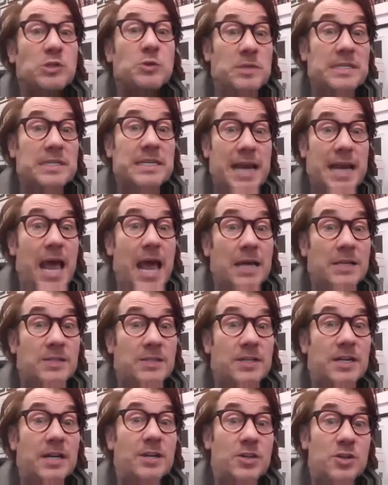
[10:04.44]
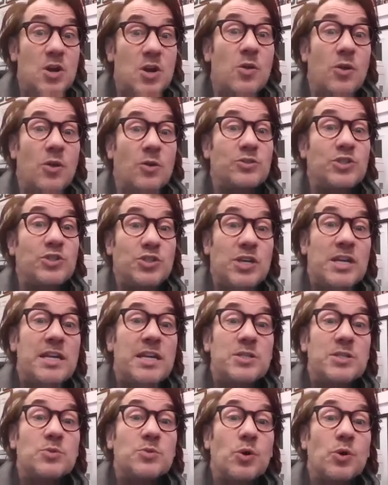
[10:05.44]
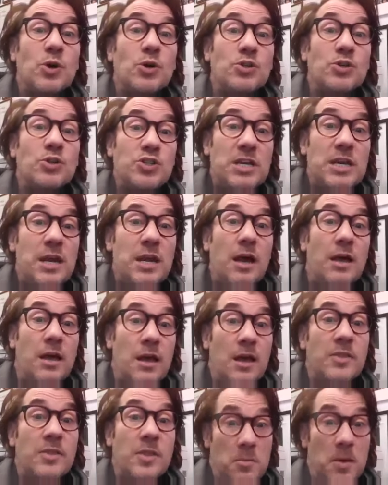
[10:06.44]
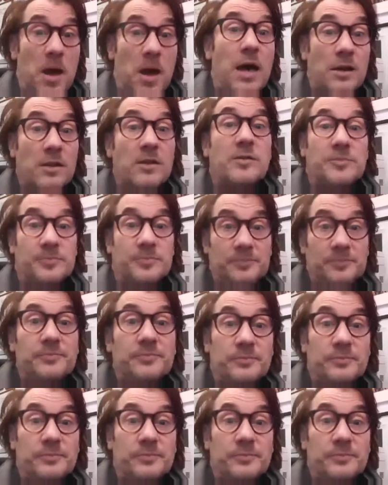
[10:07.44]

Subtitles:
which was an accident. You know, those jeans were Gia, the model.